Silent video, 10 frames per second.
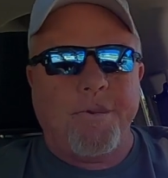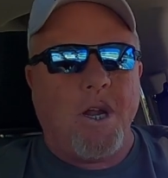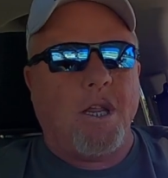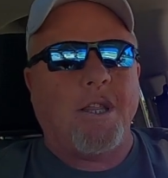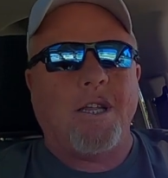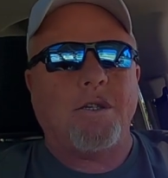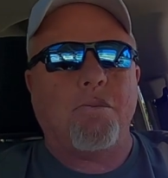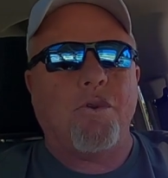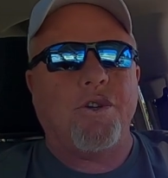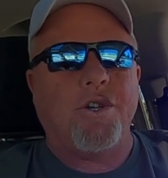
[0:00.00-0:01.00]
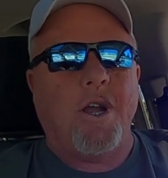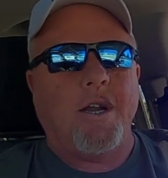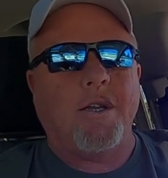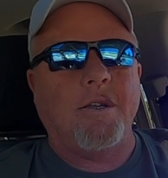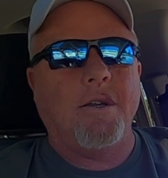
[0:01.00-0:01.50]
anything's
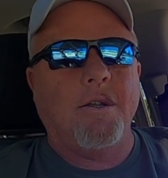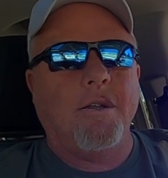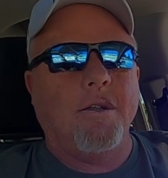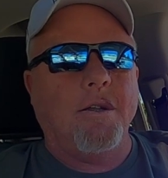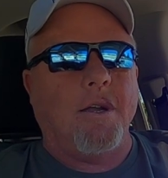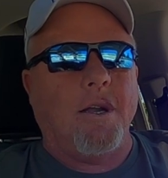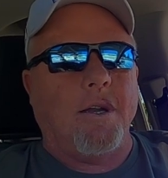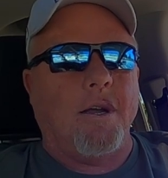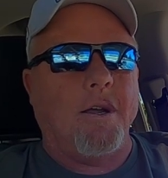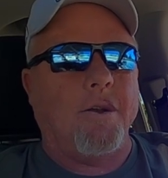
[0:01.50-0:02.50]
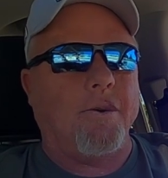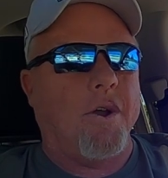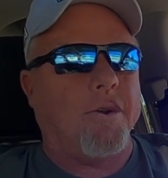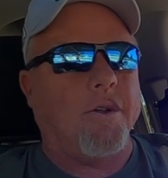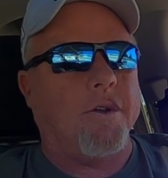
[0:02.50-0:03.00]
appreciated, and it'll
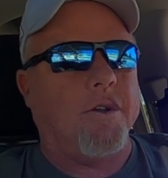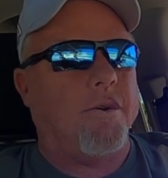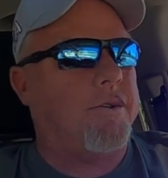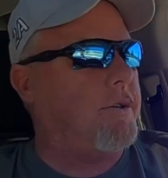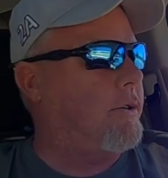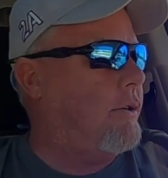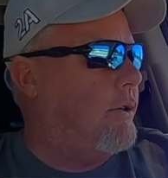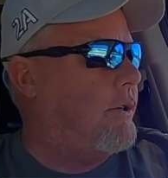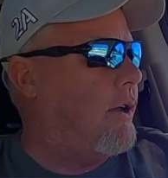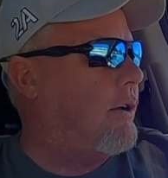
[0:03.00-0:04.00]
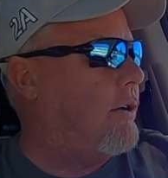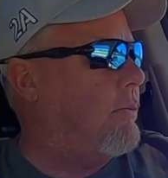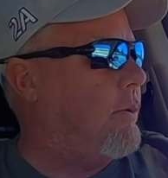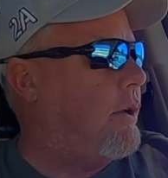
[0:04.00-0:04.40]
go to good use. It's not going to